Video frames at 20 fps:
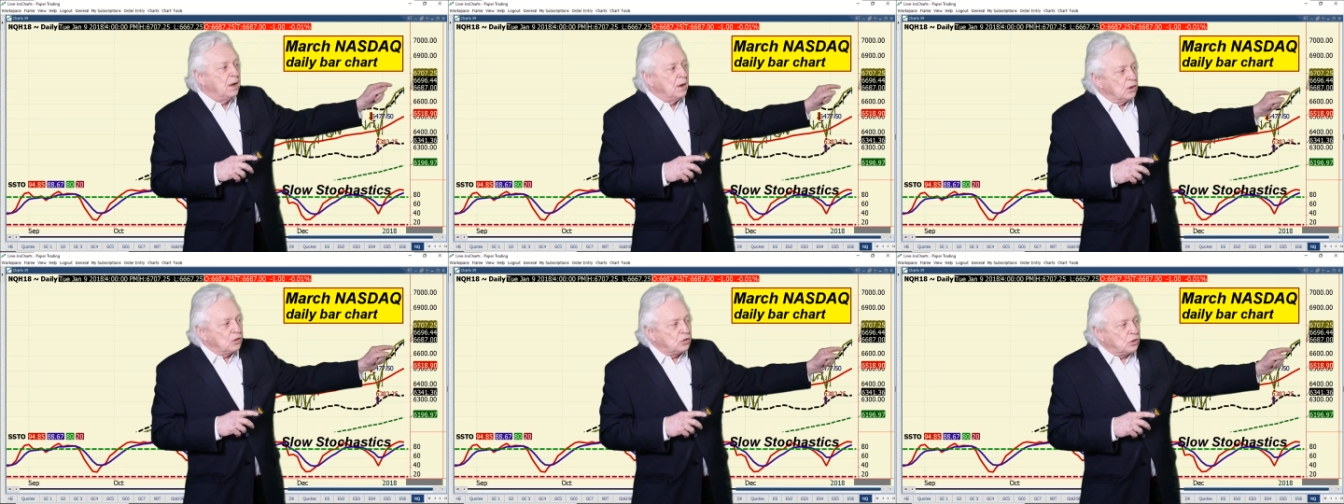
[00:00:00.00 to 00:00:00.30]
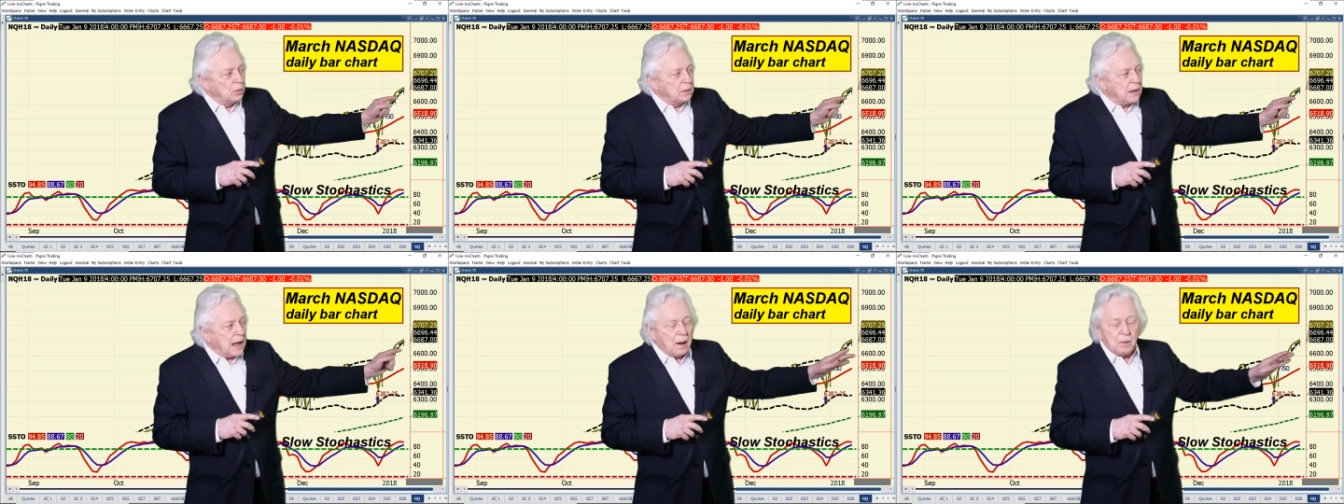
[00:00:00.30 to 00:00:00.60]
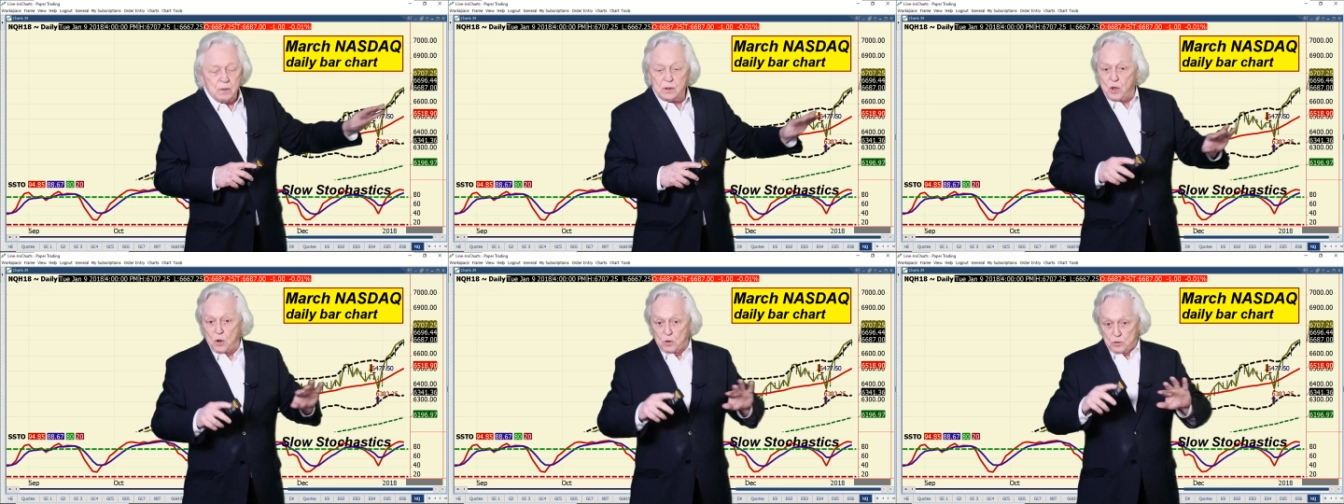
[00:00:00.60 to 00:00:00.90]
So now
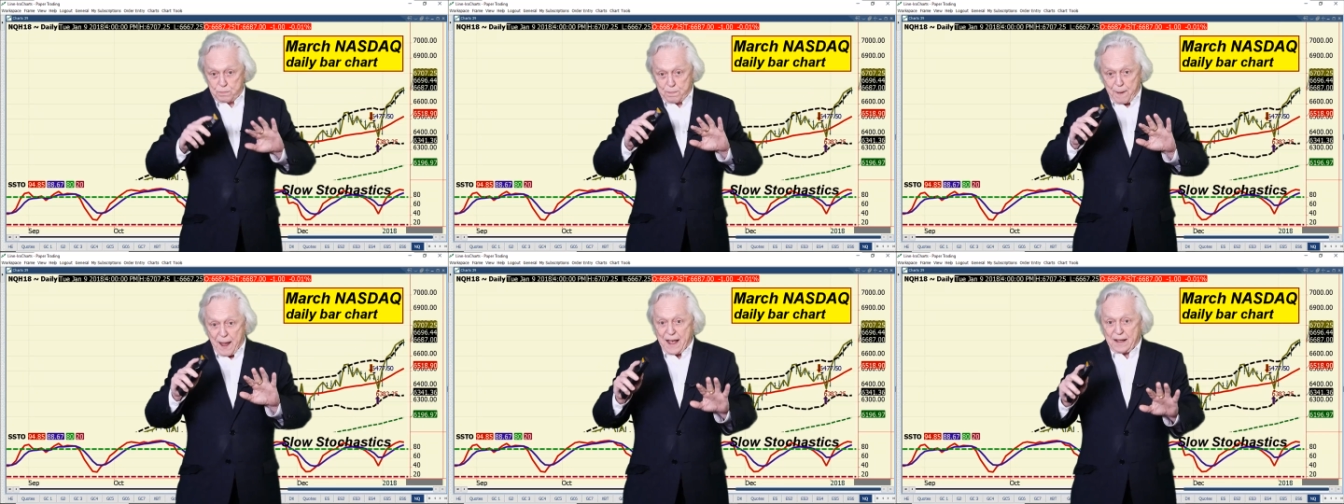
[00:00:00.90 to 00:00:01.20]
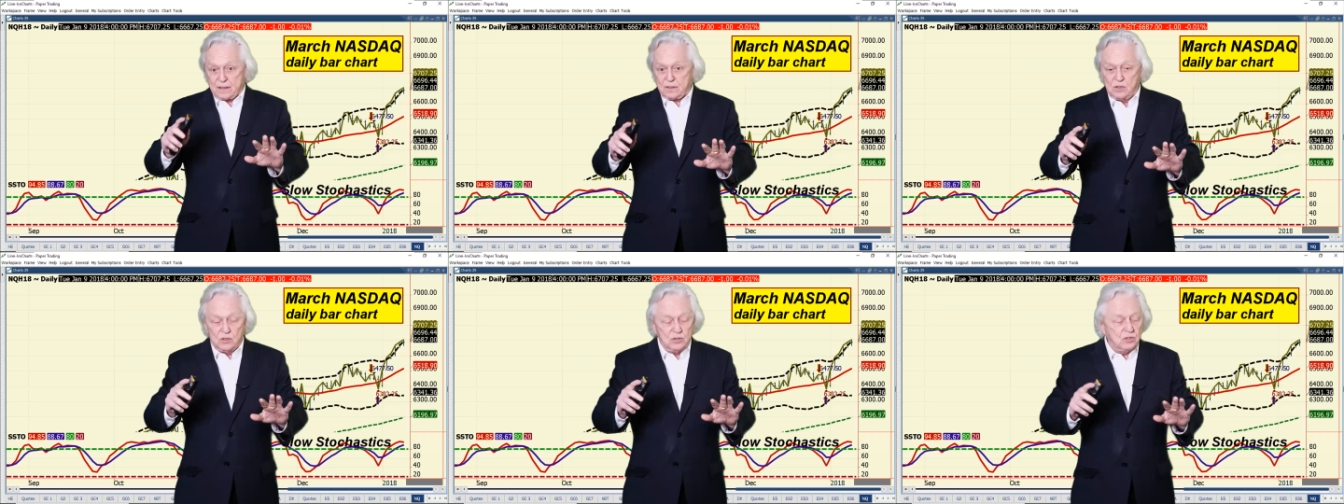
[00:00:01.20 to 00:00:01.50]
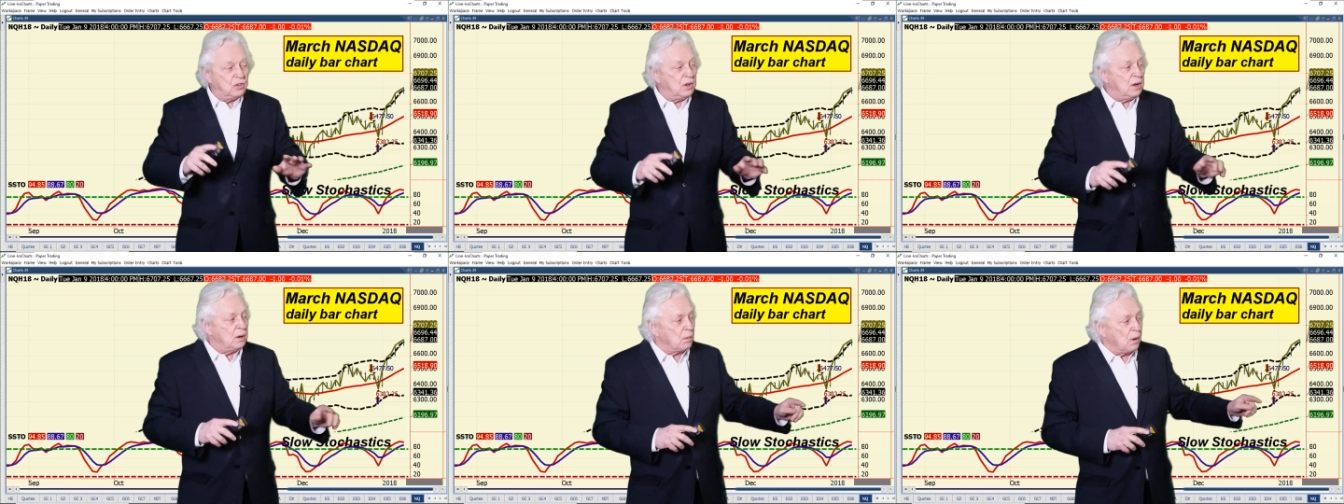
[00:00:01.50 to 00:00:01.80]
it goes back to
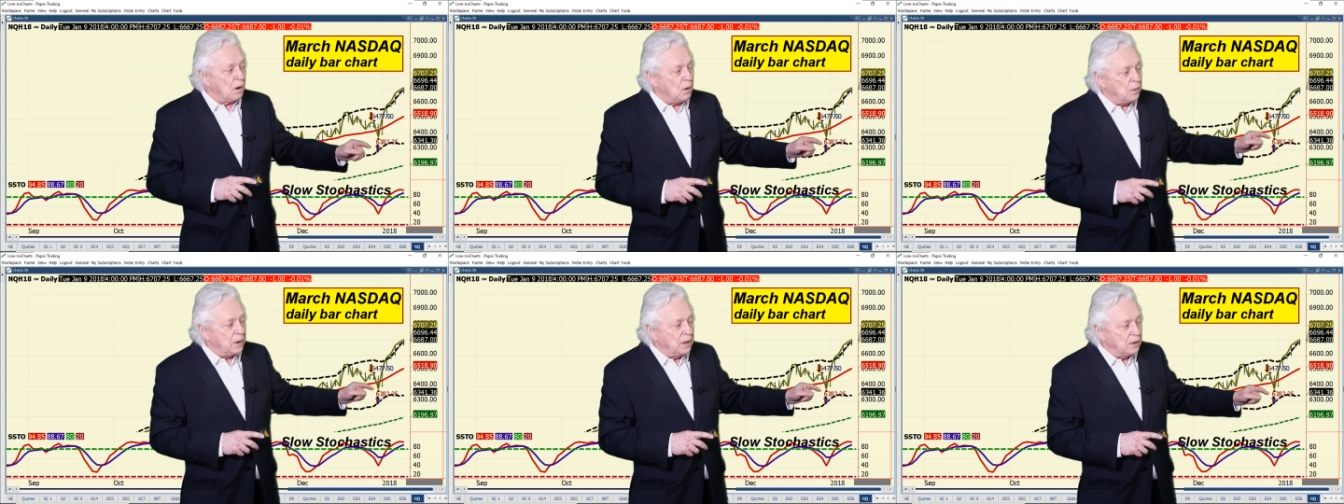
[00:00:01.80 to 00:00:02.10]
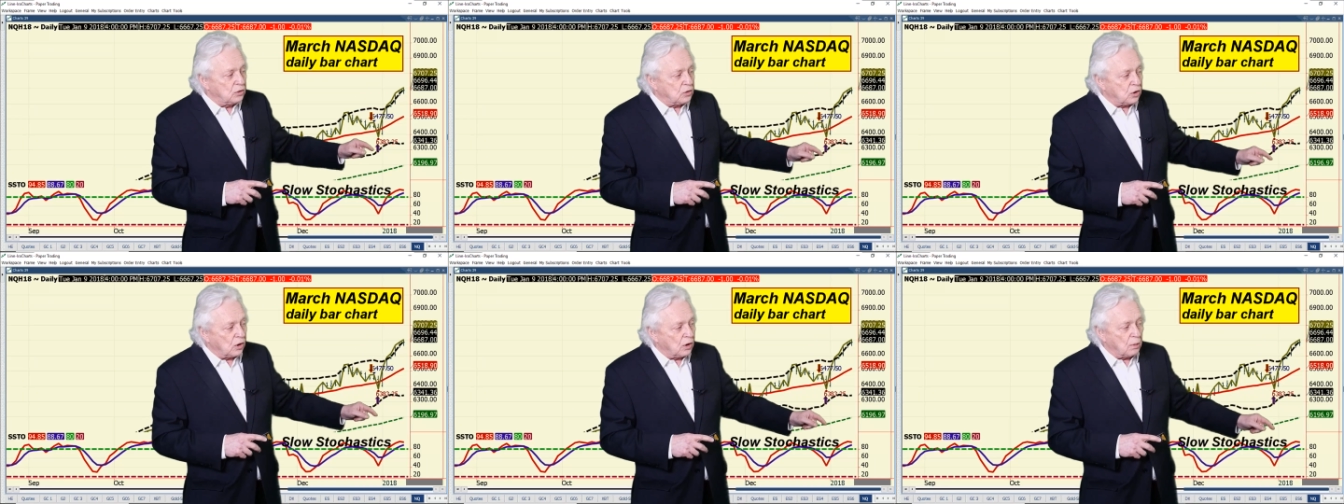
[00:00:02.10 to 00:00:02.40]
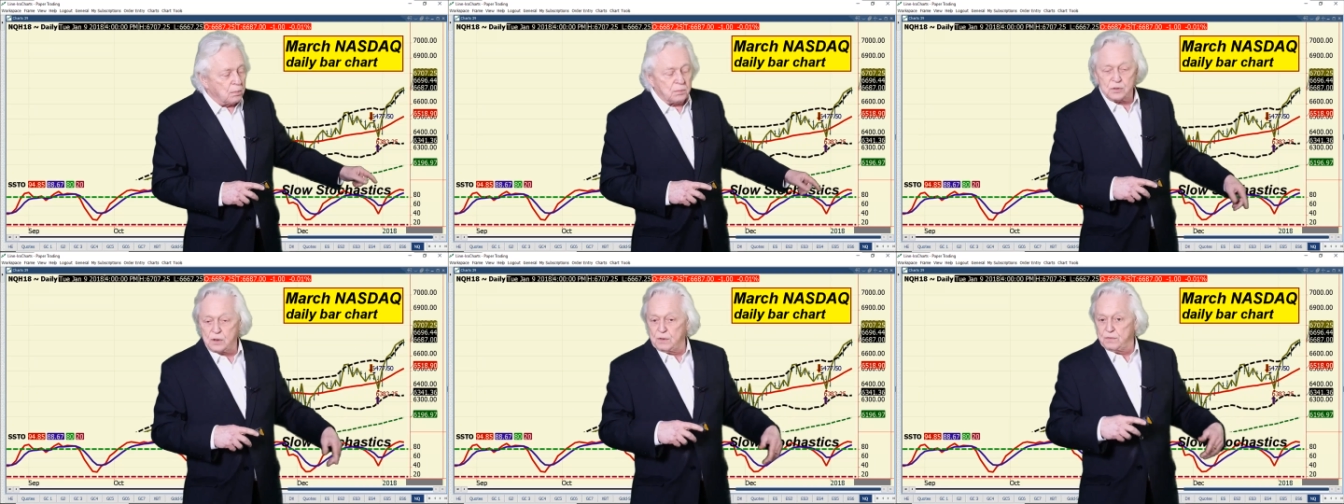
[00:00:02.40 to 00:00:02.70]
zero in
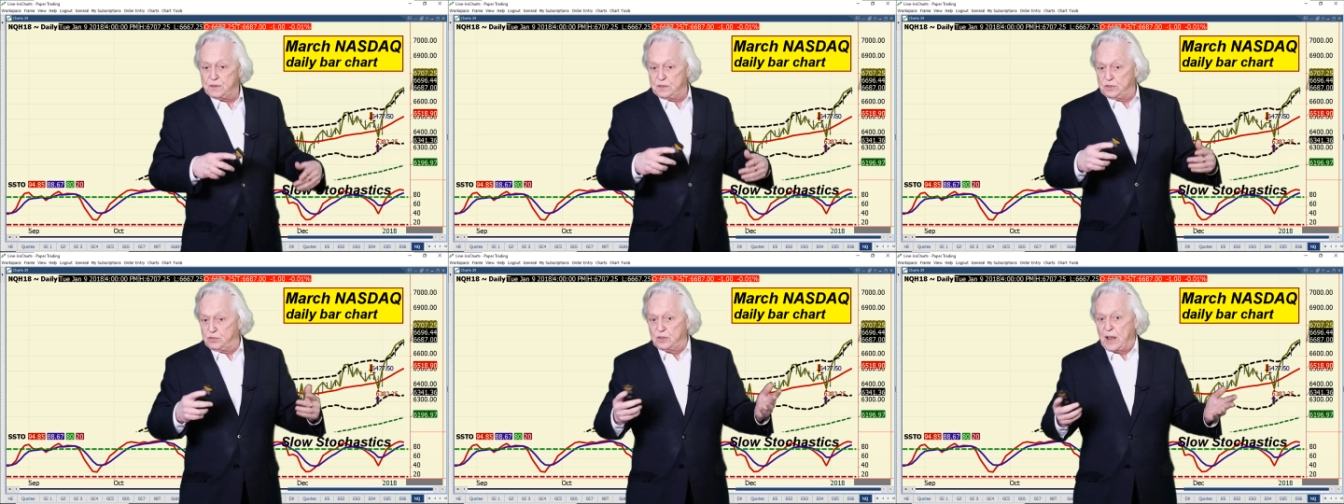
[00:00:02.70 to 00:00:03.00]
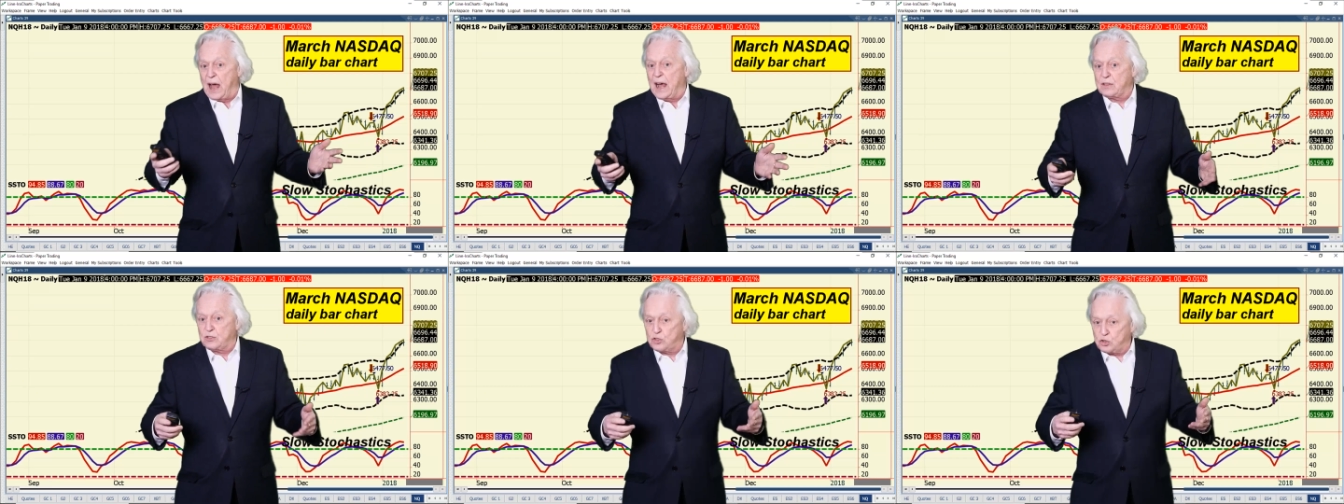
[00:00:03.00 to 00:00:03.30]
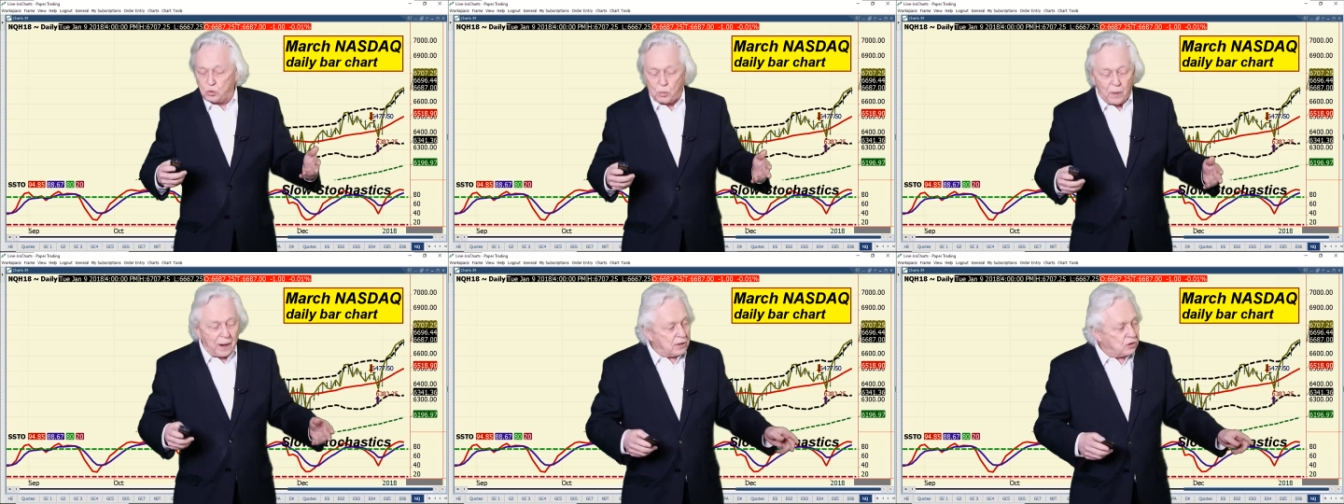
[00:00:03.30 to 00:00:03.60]
terms of it's not
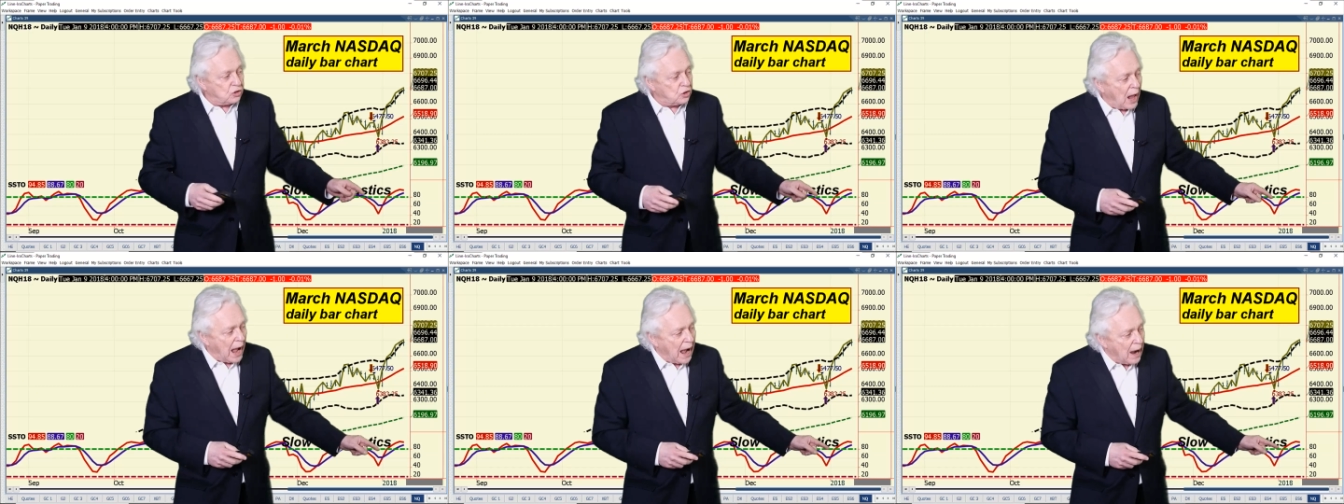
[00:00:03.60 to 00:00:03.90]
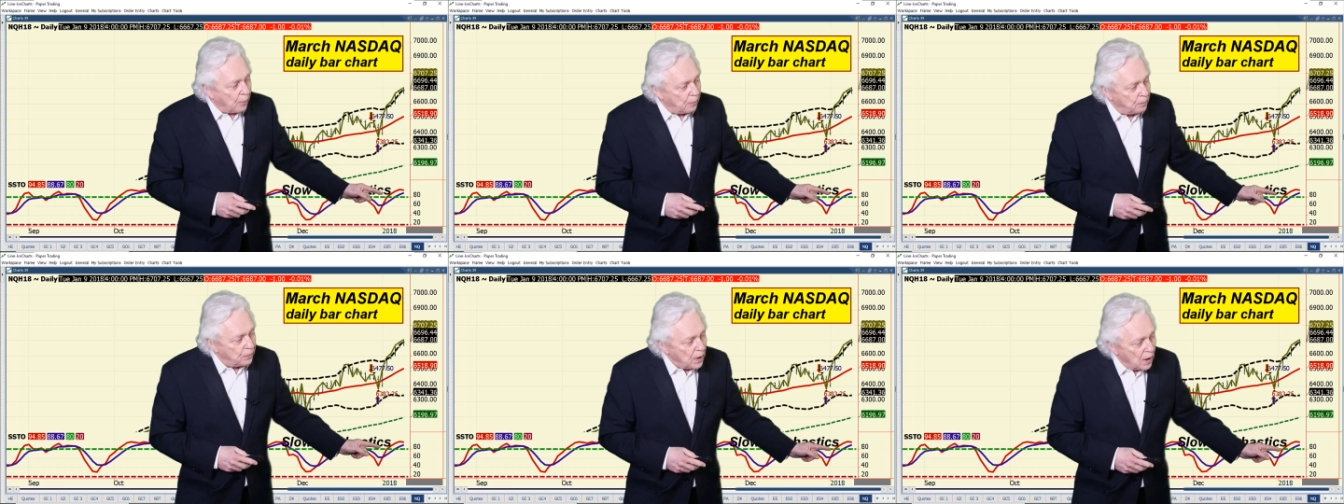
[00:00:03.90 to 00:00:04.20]
stretched out.